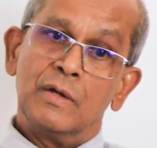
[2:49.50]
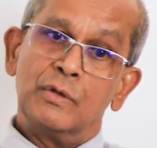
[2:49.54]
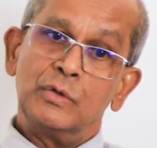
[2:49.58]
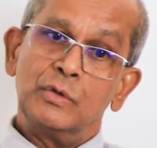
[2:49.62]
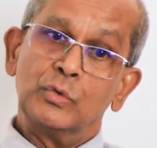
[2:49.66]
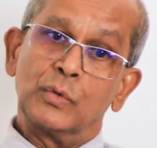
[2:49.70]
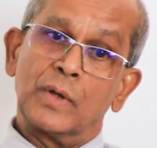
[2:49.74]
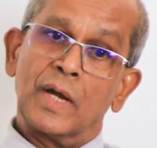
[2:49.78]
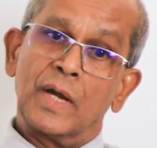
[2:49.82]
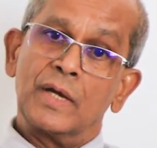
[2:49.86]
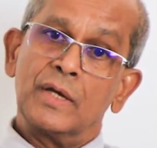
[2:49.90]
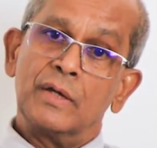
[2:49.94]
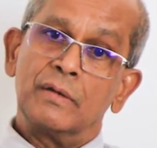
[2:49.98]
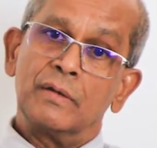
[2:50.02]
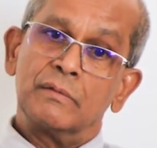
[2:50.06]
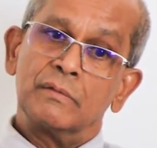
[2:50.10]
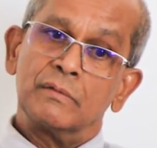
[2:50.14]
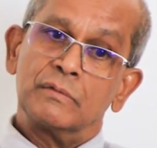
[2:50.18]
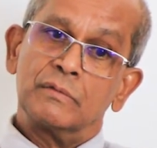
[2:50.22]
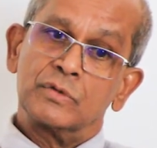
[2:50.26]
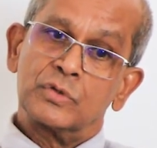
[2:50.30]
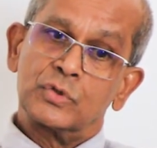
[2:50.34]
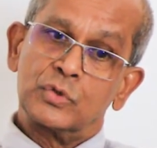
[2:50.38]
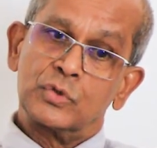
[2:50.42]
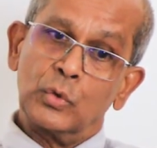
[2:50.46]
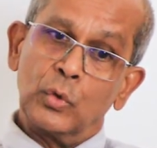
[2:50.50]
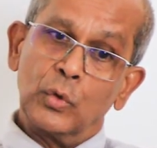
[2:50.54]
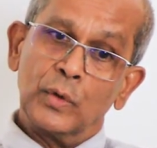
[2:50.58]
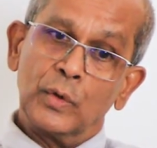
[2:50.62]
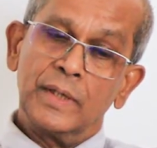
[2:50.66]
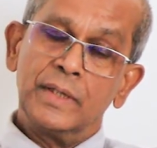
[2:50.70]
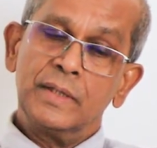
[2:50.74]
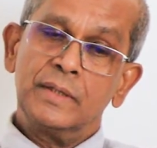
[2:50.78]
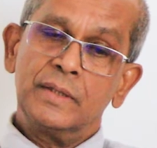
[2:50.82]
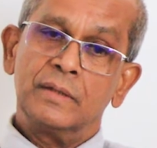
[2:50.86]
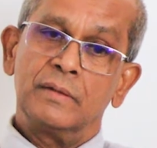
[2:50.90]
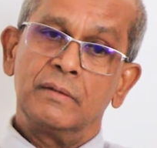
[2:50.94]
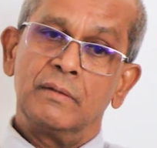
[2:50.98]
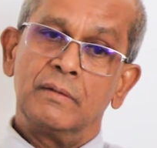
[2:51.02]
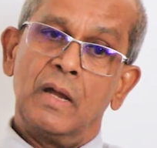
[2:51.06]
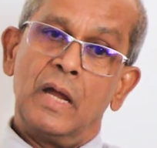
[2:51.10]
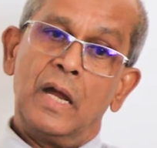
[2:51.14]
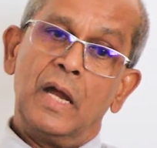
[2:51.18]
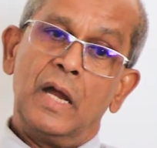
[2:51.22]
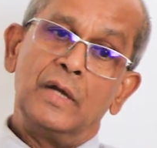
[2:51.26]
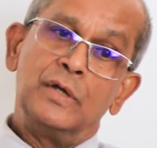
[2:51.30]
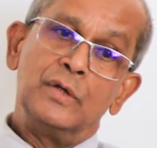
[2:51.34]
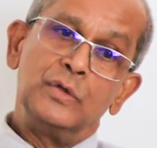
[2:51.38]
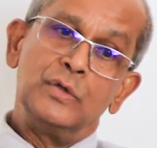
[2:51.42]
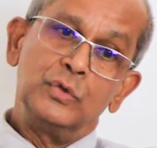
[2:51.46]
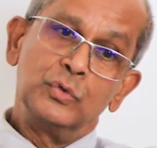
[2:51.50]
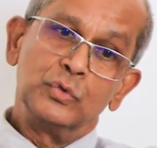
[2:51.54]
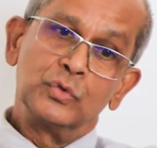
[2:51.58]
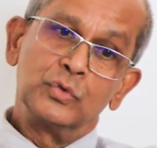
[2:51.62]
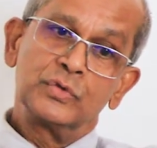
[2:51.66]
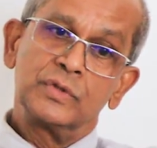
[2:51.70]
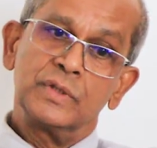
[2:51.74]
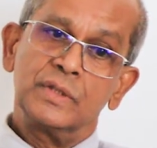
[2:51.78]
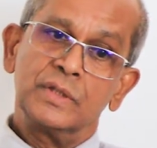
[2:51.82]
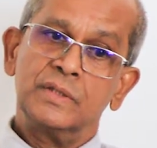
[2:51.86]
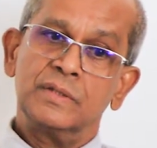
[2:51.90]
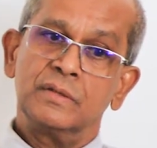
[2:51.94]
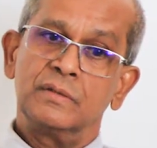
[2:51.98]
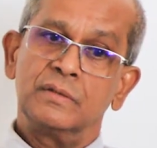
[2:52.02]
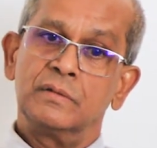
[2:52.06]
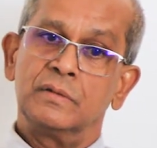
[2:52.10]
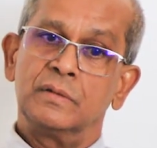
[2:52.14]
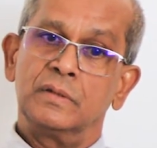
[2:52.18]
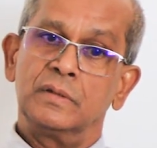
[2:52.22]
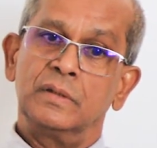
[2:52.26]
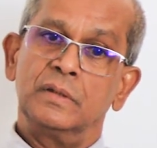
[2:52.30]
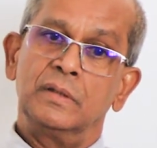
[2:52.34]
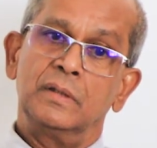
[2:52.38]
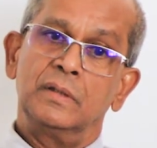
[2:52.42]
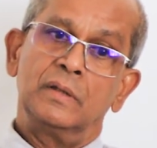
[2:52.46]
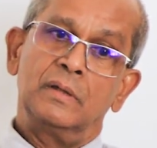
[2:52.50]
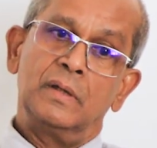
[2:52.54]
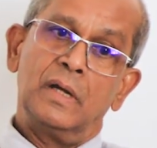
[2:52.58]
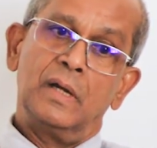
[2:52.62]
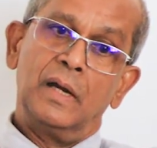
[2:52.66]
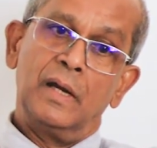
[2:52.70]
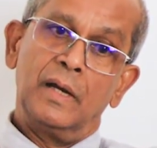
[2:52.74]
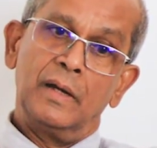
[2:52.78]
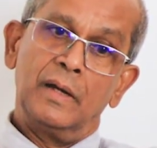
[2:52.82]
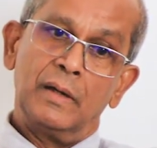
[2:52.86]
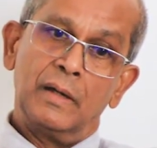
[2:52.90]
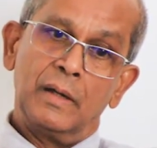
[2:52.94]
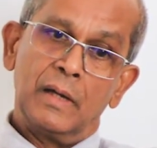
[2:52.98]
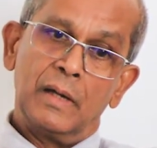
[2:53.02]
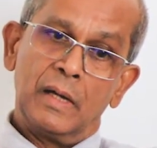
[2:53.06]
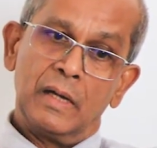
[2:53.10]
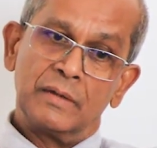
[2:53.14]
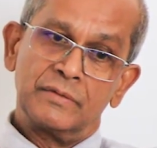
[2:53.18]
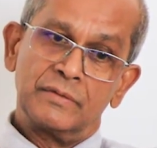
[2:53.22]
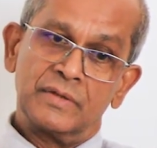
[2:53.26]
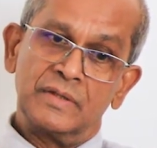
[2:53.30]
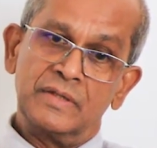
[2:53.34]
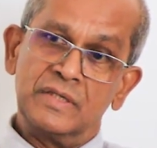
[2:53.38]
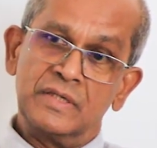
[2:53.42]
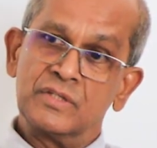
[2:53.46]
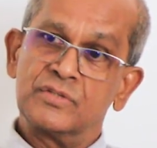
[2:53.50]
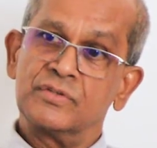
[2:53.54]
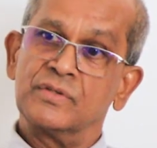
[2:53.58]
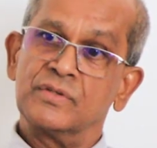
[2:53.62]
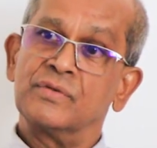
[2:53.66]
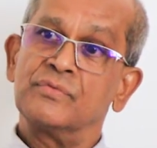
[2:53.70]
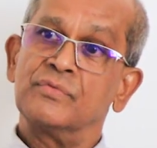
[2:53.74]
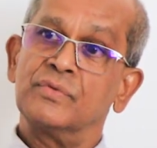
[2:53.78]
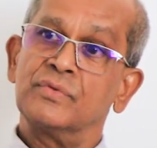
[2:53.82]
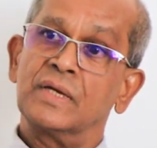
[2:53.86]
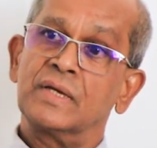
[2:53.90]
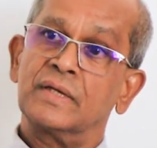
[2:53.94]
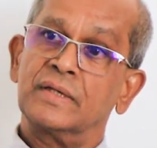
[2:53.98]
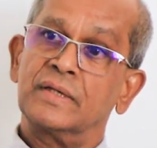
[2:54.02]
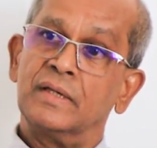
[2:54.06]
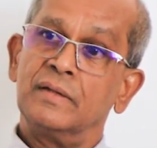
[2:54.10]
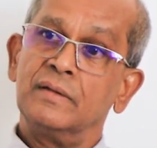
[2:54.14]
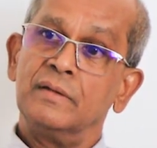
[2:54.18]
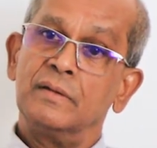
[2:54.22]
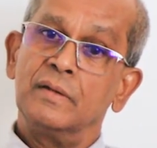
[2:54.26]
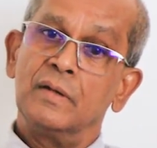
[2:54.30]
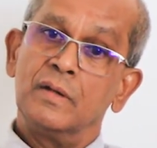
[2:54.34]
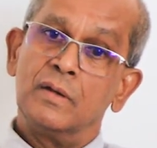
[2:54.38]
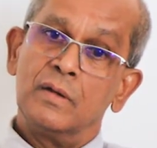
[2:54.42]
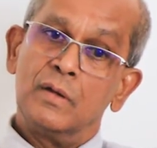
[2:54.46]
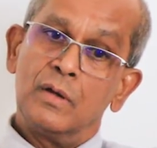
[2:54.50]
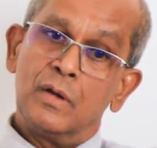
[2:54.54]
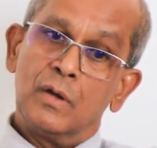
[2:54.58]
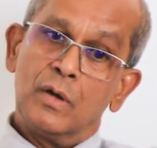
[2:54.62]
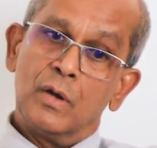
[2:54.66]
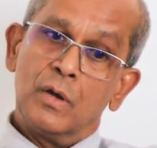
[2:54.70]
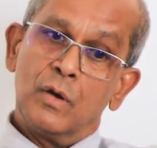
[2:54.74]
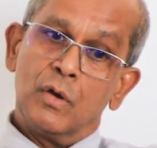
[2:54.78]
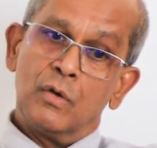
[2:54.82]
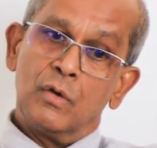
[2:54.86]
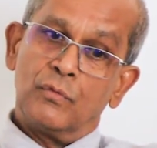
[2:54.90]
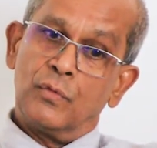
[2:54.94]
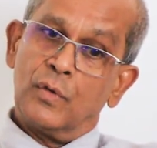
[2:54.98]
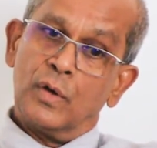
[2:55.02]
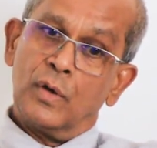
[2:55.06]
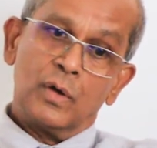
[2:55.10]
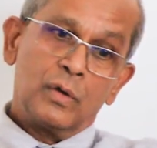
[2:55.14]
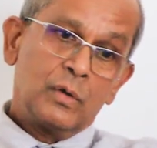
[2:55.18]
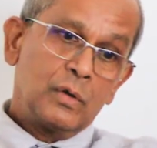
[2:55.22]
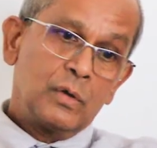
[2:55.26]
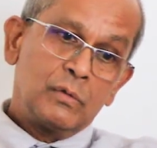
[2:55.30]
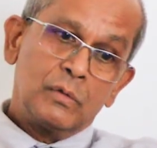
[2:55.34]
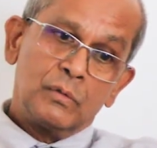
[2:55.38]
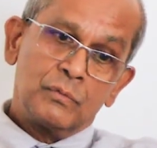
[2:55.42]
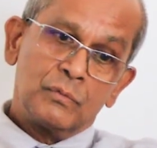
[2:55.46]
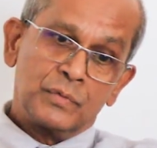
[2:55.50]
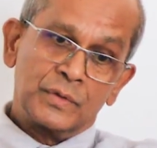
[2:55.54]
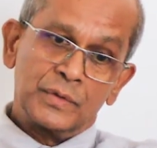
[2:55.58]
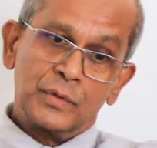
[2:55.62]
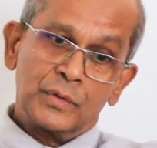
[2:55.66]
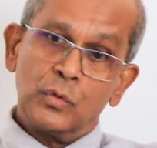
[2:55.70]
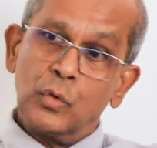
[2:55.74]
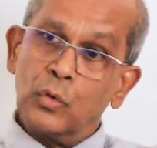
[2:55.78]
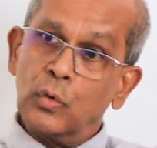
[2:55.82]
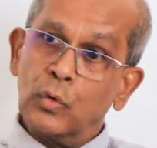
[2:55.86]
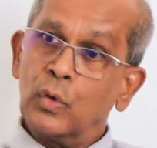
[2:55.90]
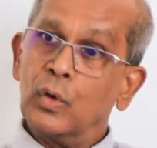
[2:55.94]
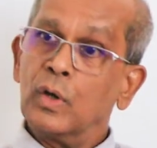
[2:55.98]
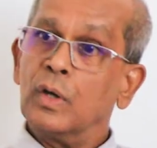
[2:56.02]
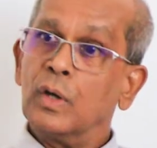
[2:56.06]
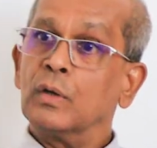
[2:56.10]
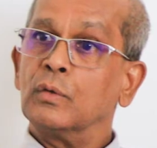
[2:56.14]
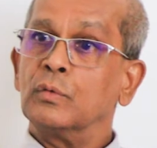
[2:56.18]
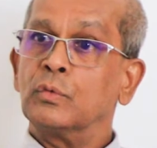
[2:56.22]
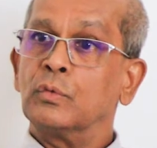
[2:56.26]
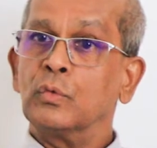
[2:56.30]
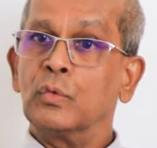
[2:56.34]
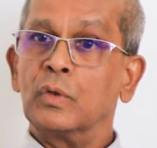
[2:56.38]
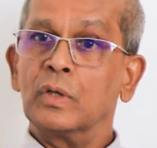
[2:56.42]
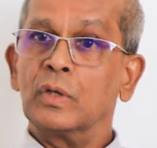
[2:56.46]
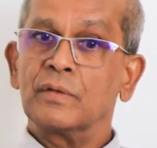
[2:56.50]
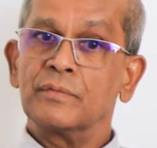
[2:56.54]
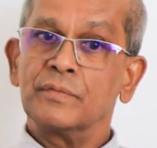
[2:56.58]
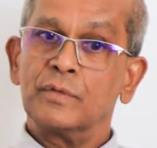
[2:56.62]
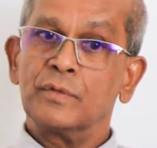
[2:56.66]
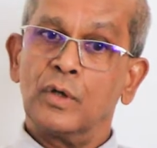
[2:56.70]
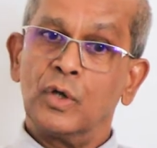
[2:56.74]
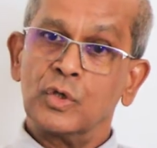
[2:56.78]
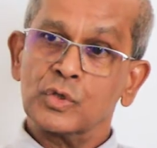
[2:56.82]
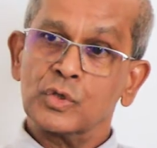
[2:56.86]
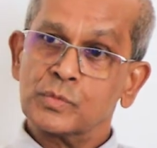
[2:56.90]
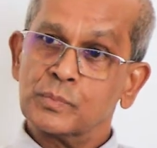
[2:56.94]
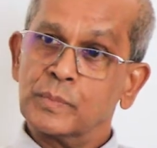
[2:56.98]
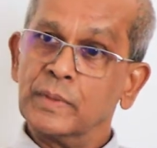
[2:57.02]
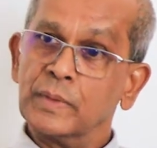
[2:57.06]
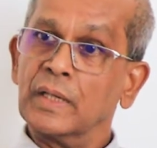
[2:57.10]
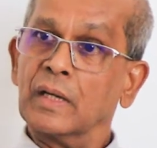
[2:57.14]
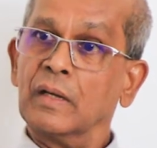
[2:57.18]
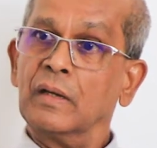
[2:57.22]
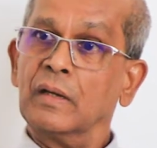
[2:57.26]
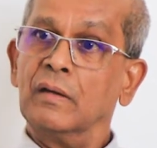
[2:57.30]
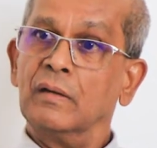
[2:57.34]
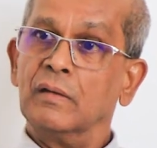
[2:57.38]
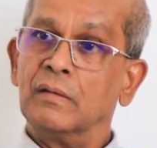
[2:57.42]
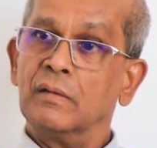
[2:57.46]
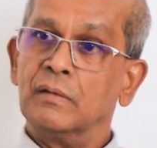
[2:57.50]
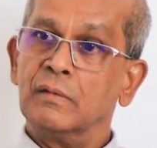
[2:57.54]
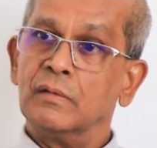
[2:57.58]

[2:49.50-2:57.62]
You can store it and use it as a disinfectant for the whole of the hospital.